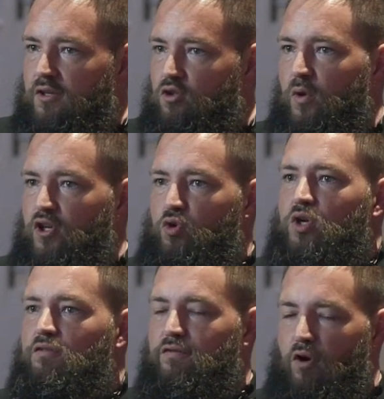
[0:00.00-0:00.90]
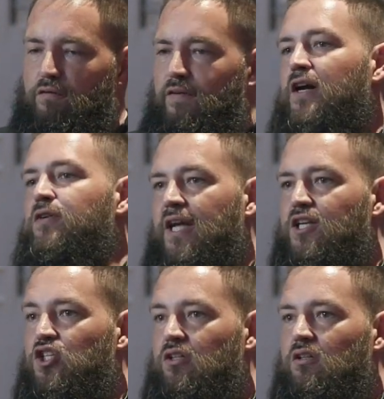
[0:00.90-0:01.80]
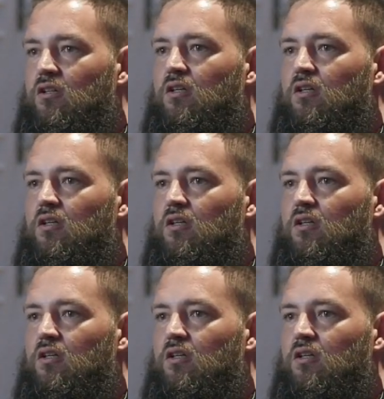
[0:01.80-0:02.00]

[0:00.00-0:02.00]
To where you can go fire an agent